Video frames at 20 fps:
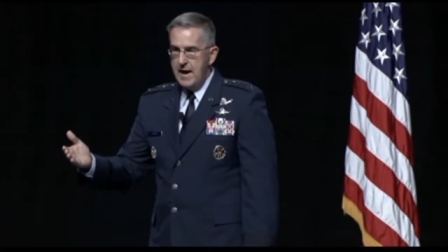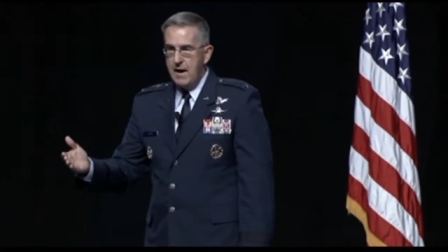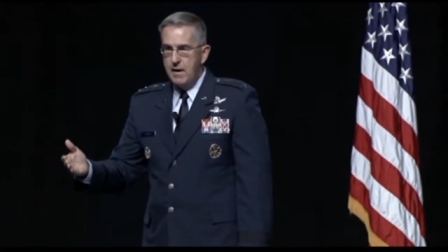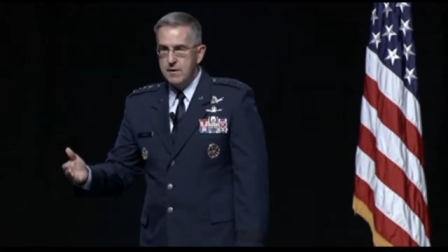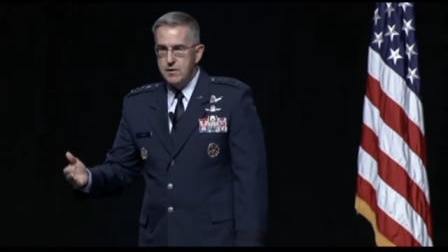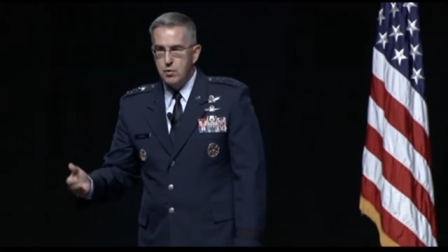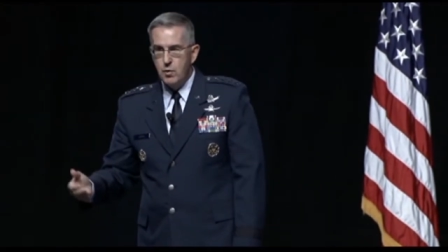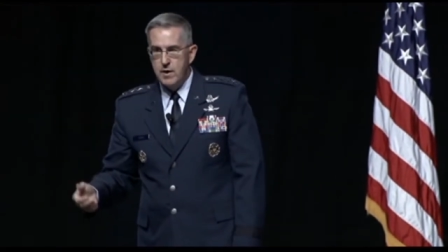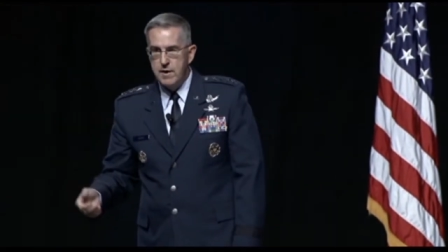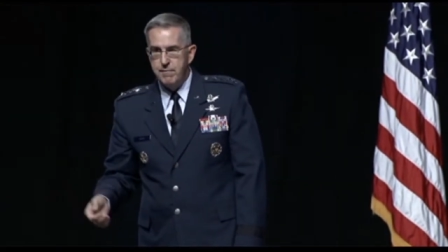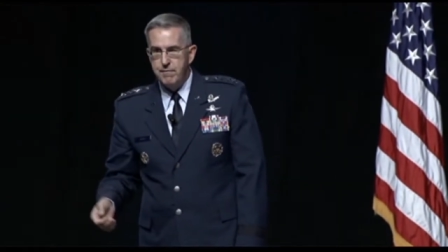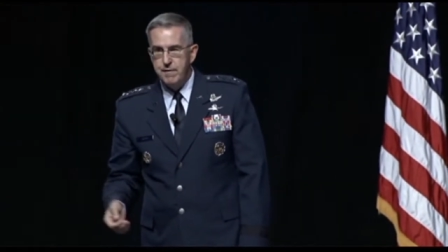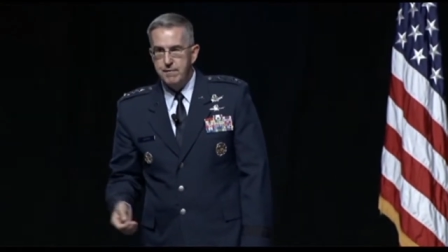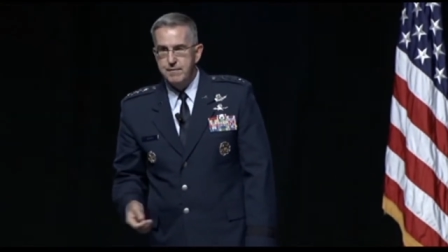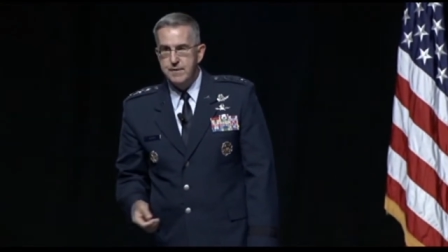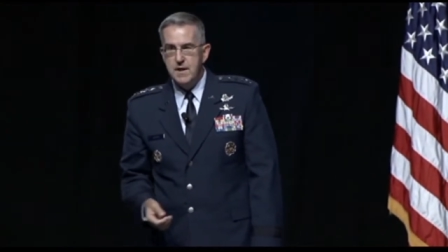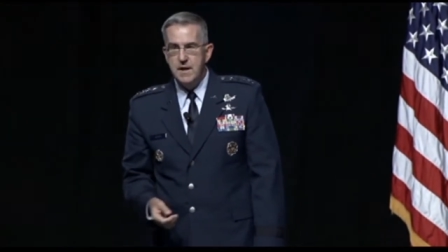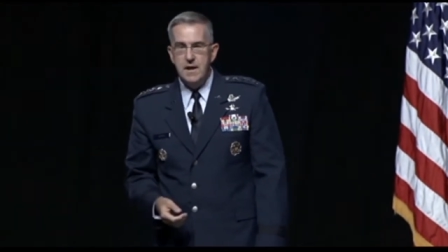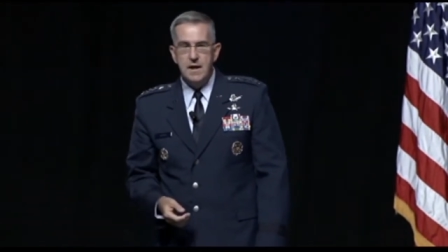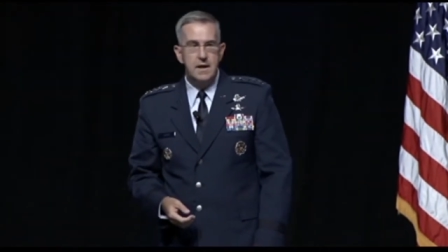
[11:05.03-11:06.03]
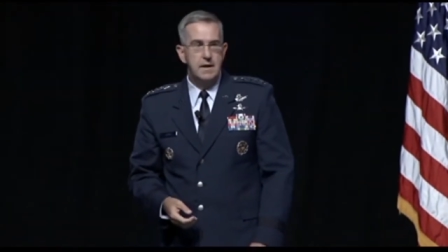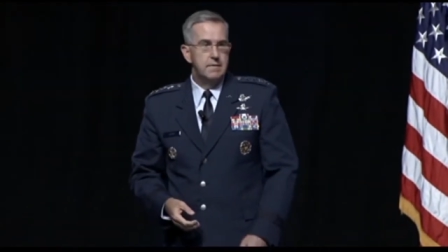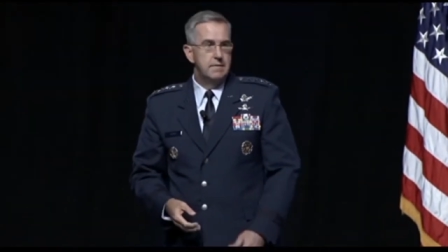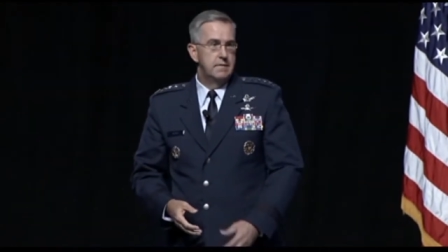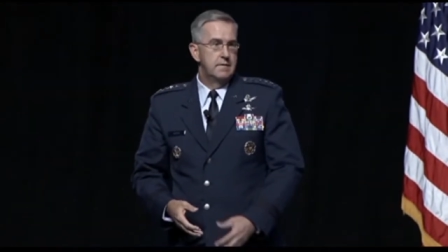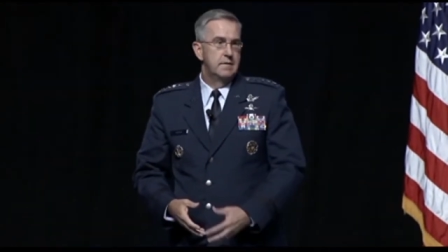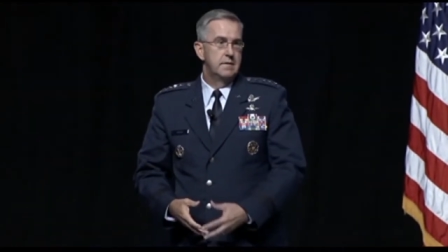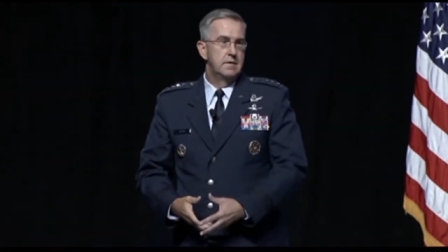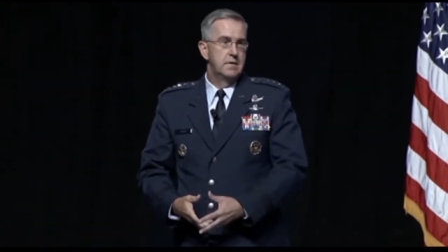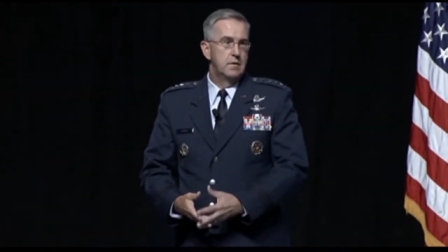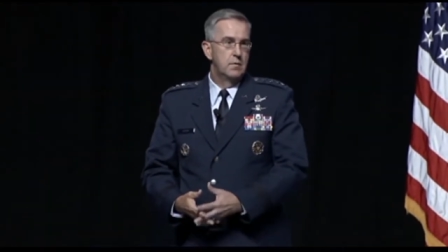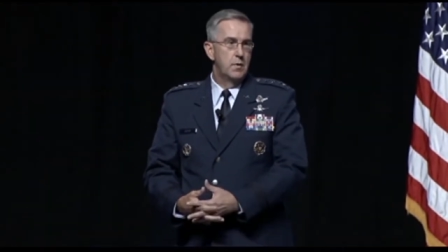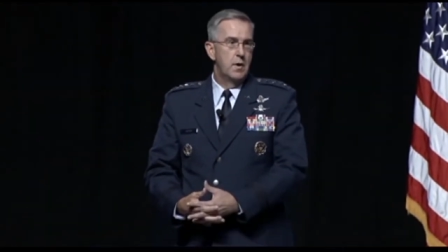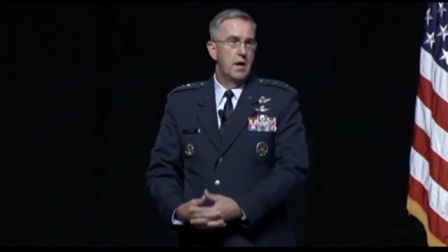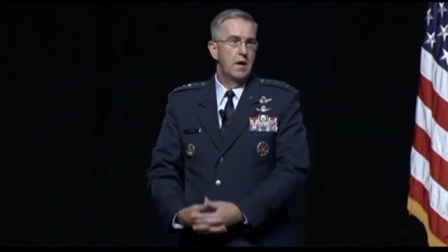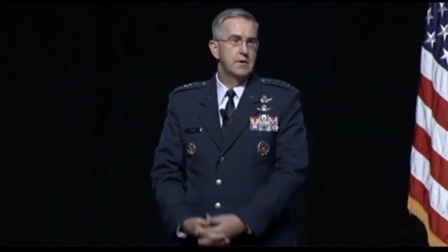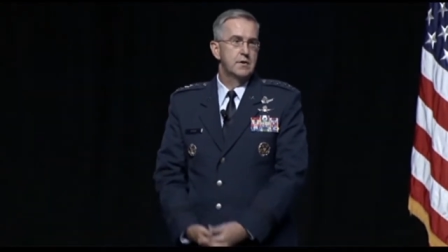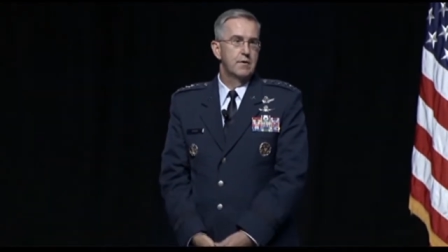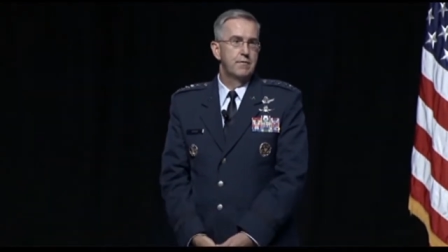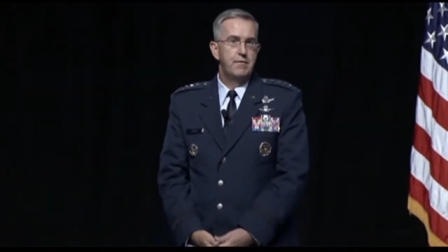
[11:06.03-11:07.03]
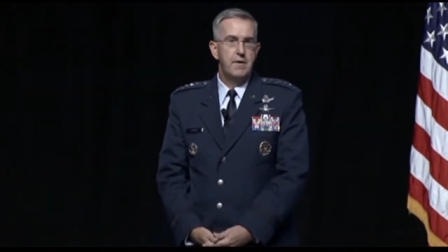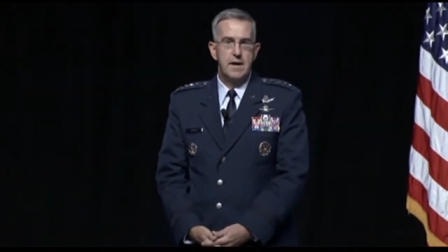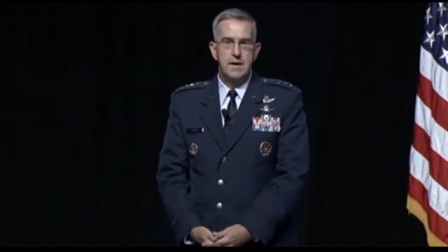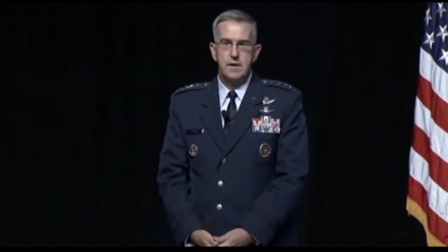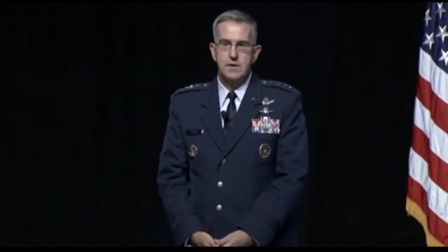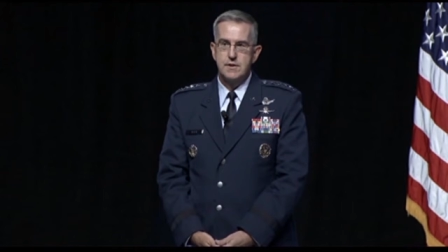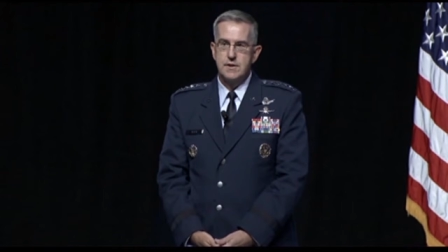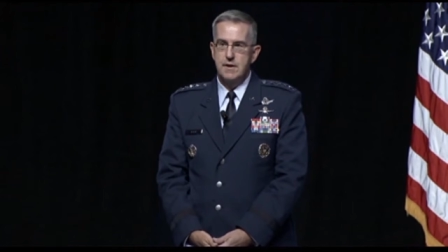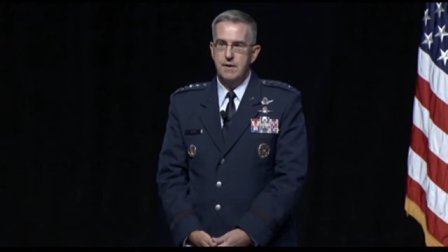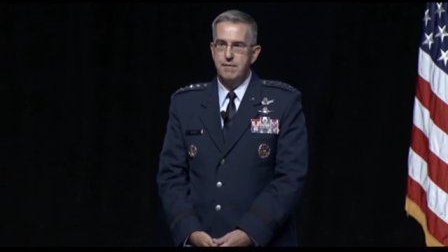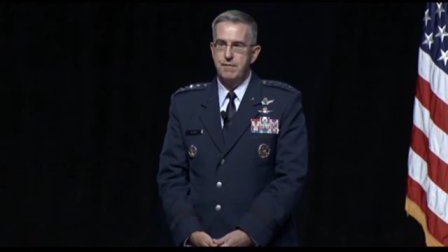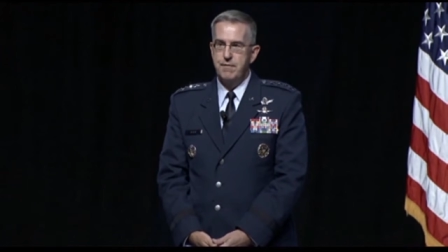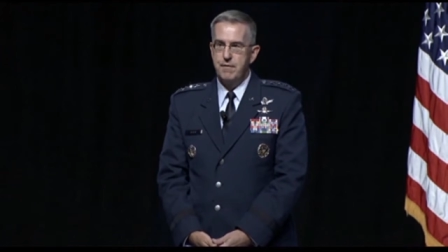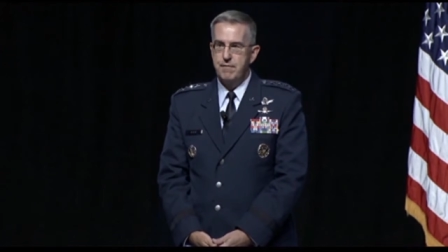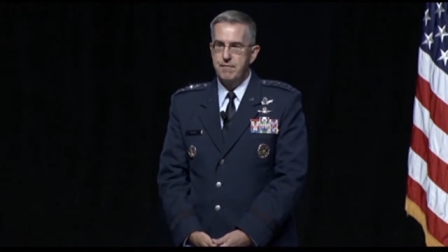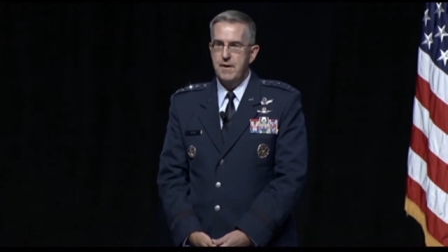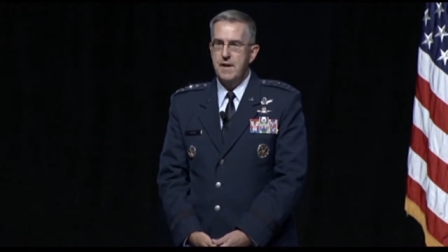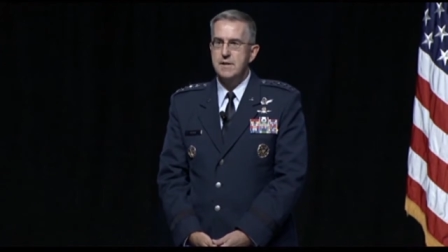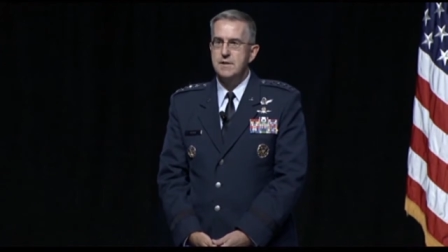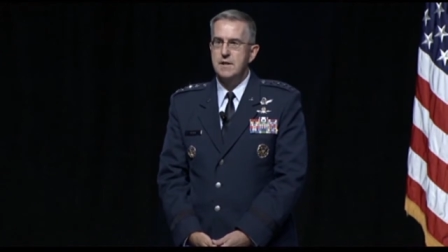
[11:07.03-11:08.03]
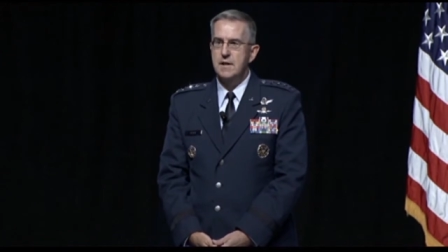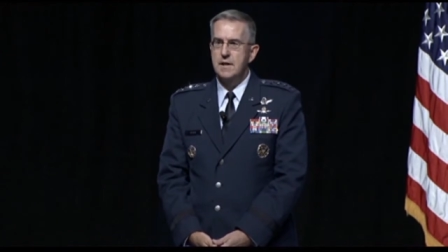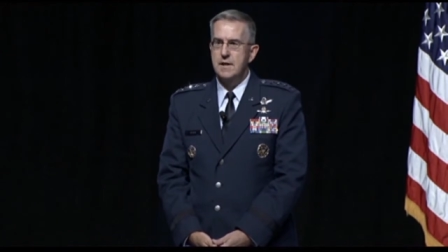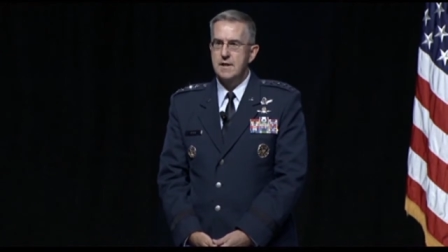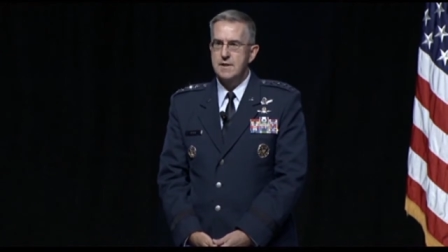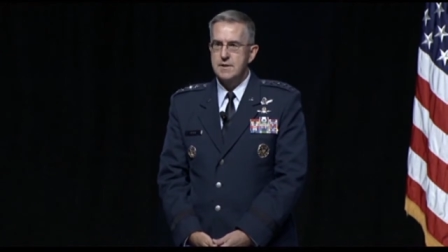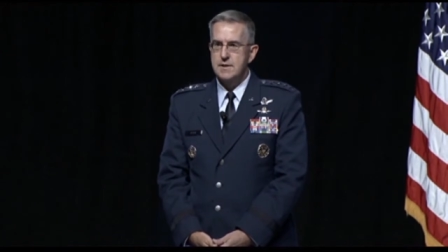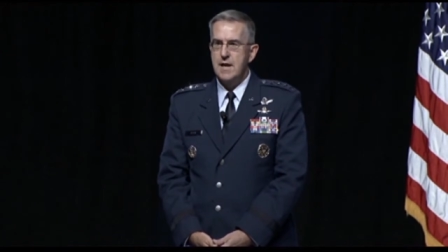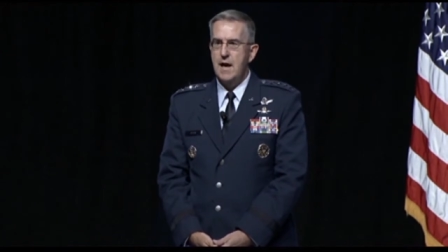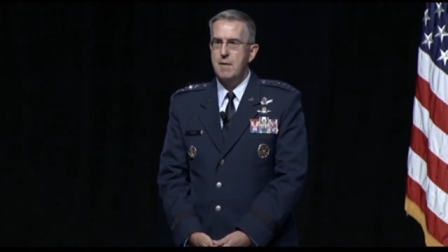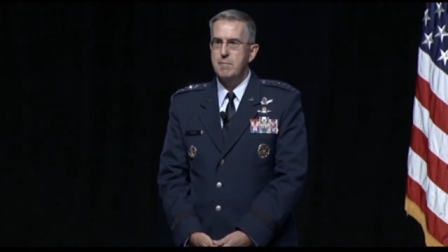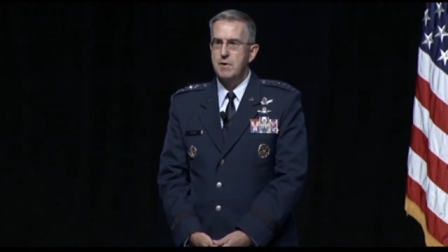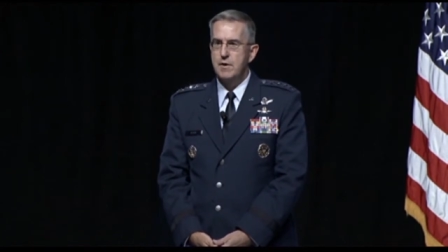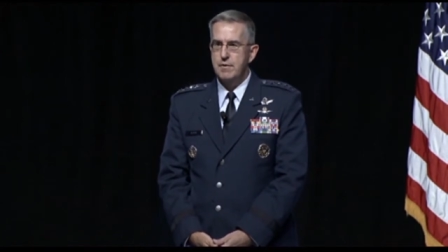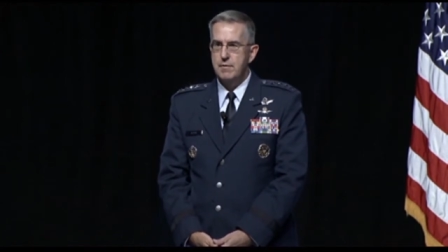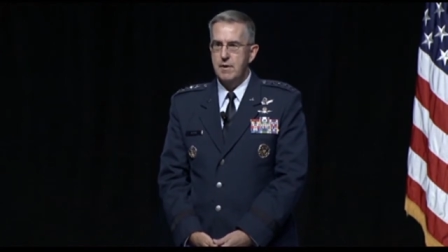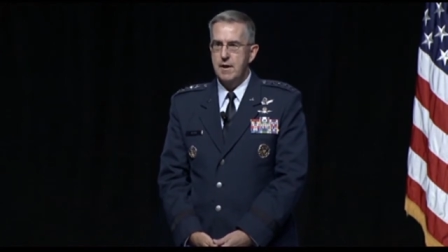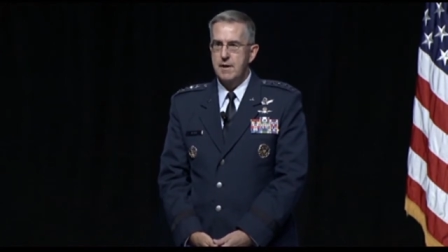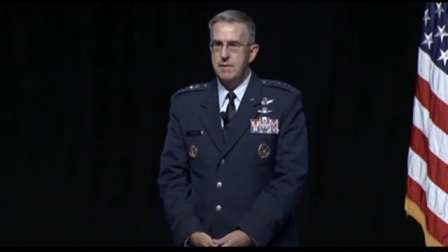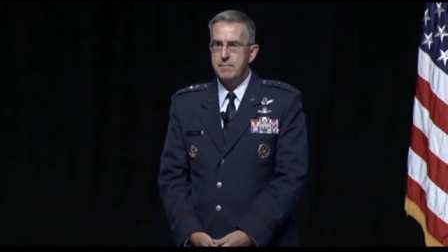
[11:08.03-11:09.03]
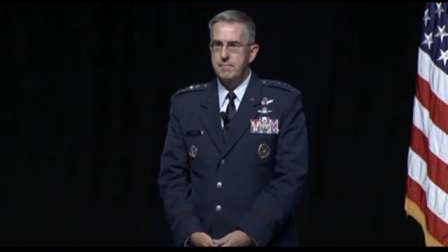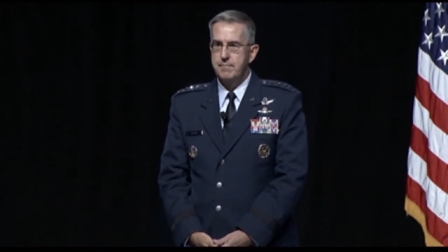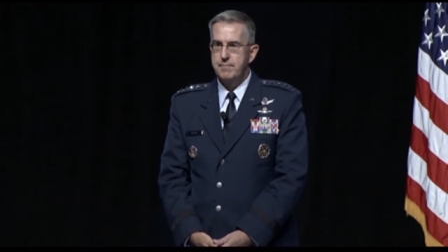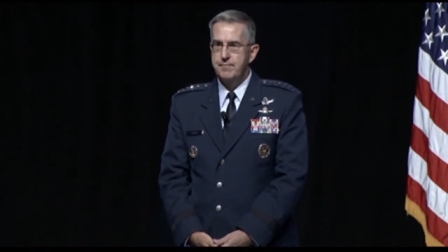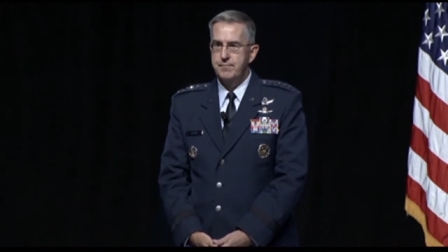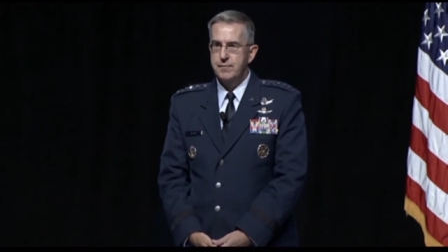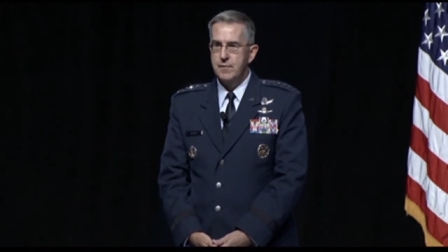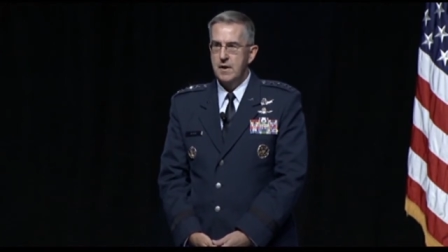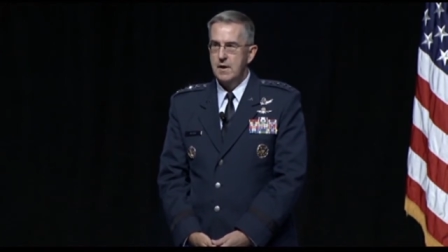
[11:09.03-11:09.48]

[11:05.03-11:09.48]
But now in 2015, we also find ourselves facing a cyber threat.